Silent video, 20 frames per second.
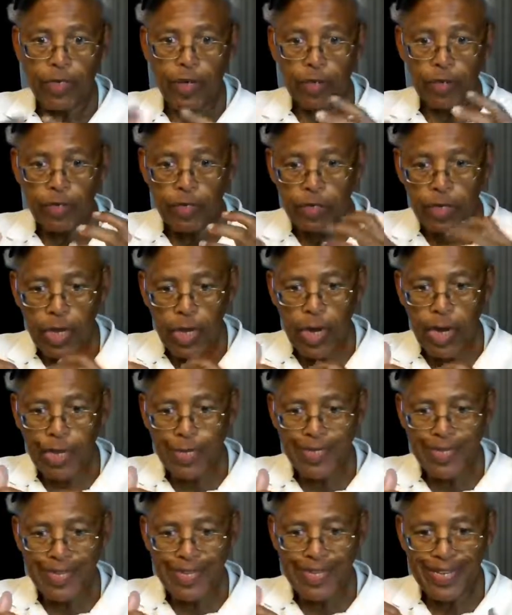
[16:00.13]
he
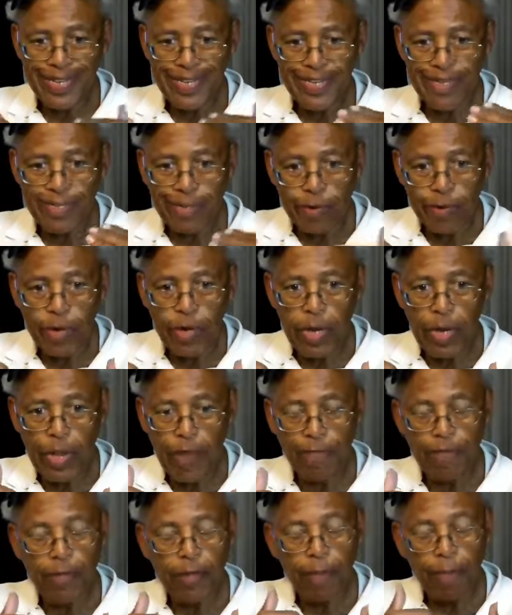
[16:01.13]
understands that these three
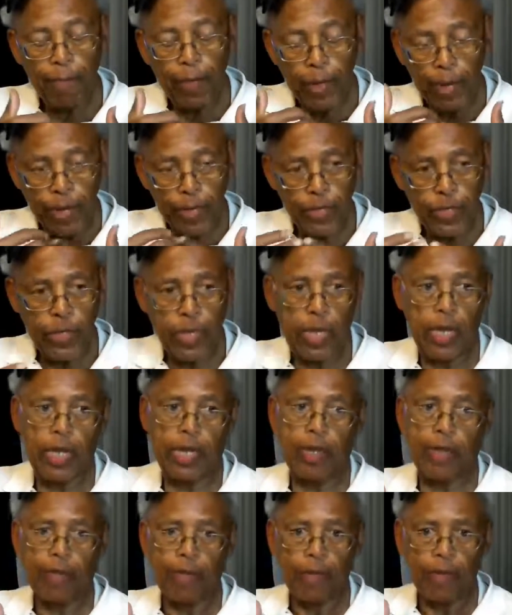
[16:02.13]
have the ability
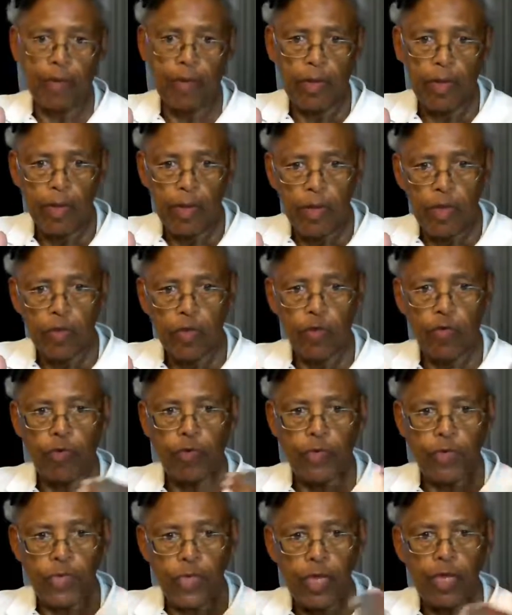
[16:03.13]
to
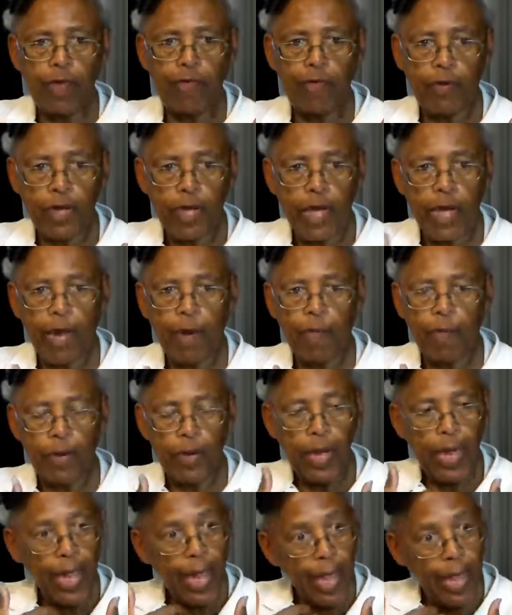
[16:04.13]
receive and
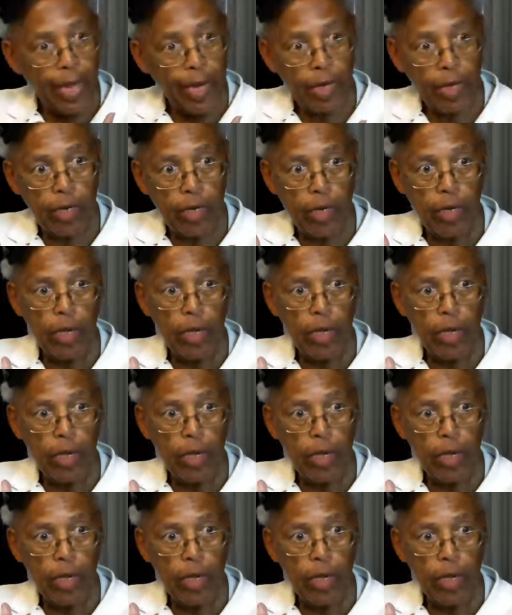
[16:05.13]
comprehend,